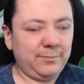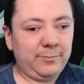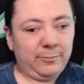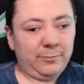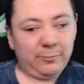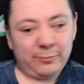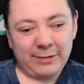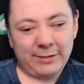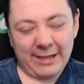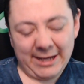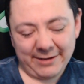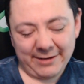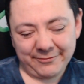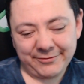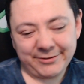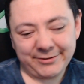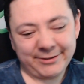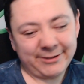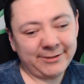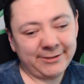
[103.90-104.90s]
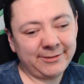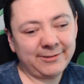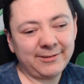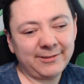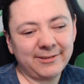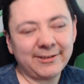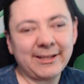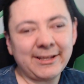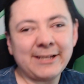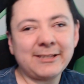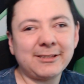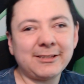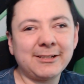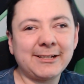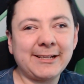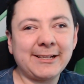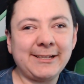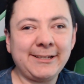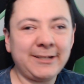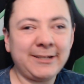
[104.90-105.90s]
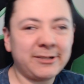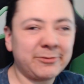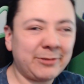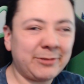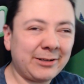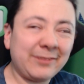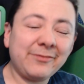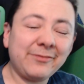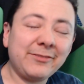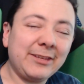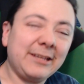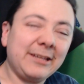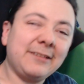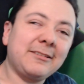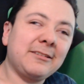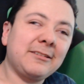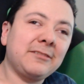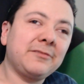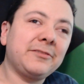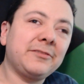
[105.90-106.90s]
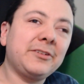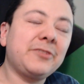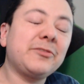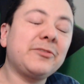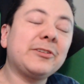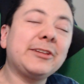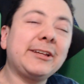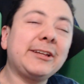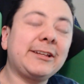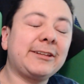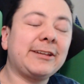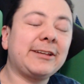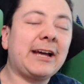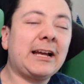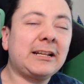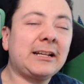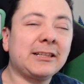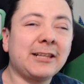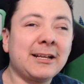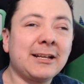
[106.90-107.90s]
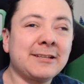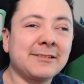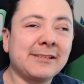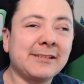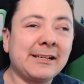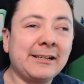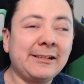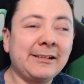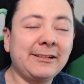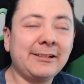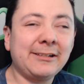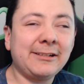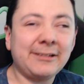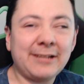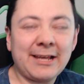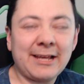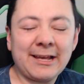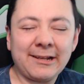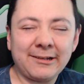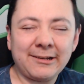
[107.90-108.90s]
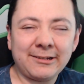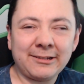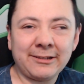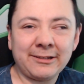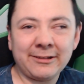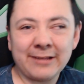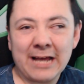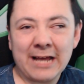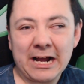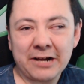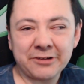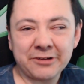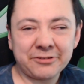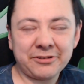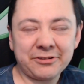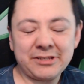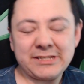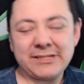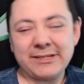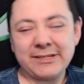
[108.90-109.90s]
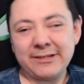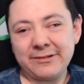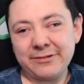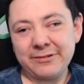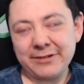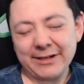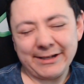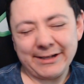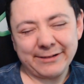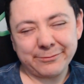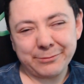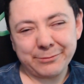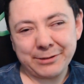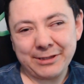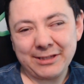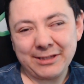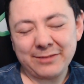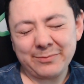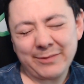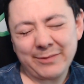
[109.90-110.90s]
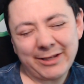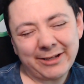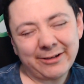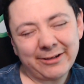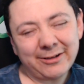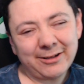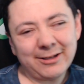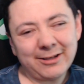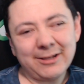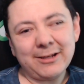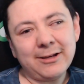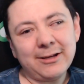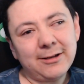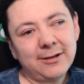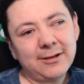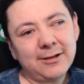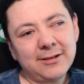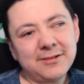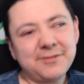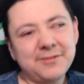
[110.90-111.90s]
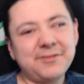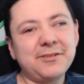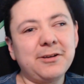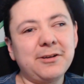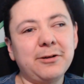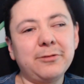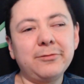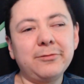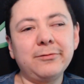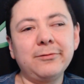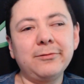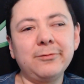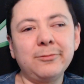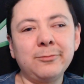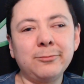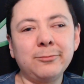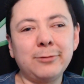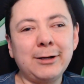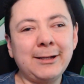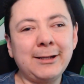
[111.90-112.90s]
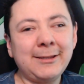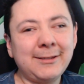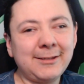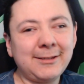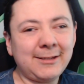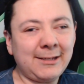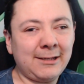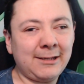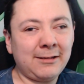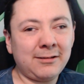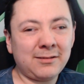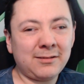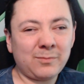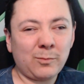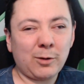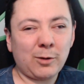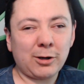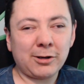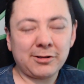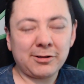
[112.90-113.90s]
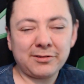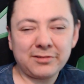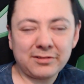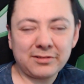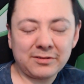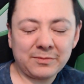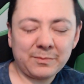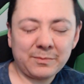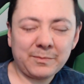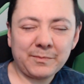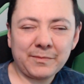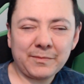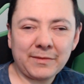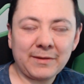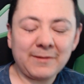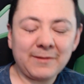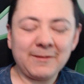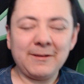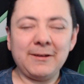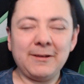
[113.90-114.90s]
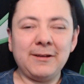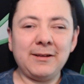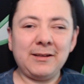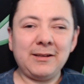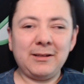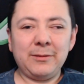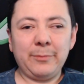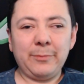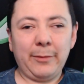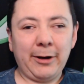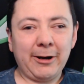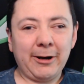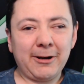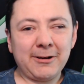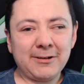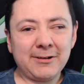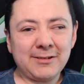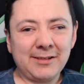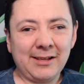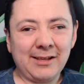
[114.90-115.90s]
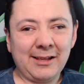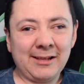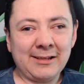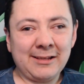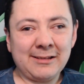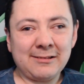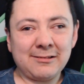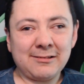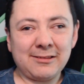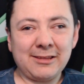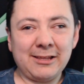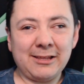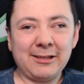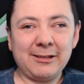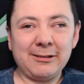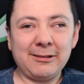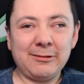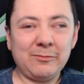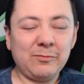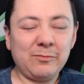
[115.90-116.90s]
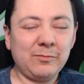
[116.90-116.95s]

we have to like look at each one of these individually to analyze that and to actually teach you guys what these mean. So what is Mars? Mars is the